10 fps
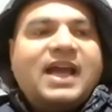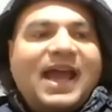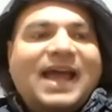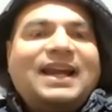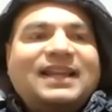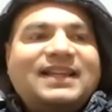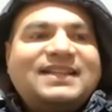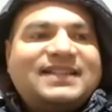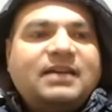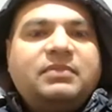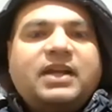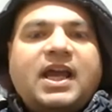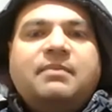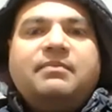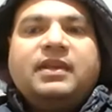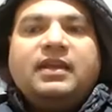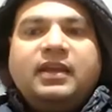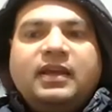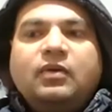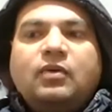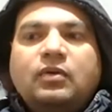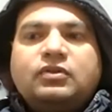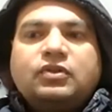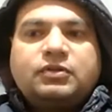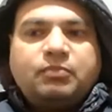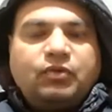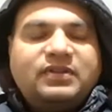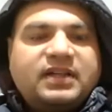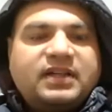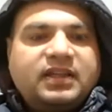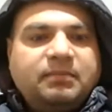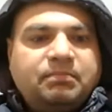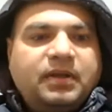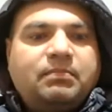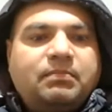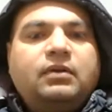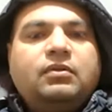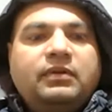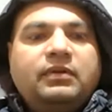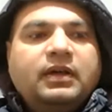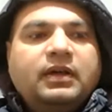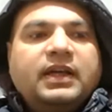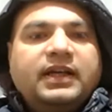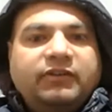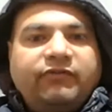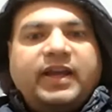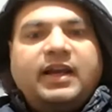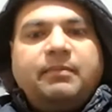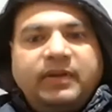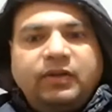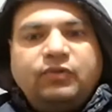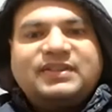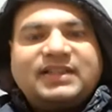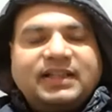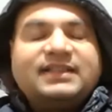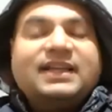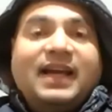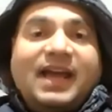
and at the same time he also sponsored the people to develop new skills.